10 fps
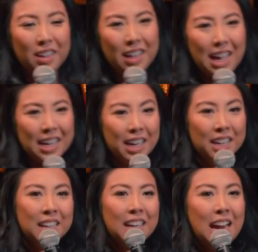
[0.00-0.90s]
I got a
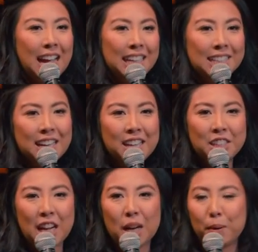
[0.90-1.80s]
good guy. He's got a
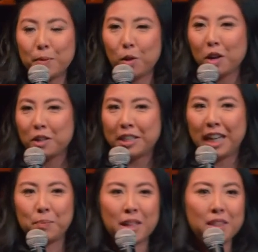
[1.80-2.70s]
job. I'm no longer
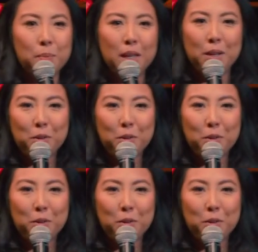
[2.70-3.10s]
dating men that beat me.